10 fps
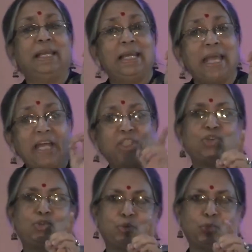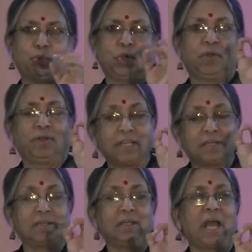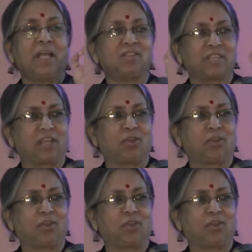led to recognize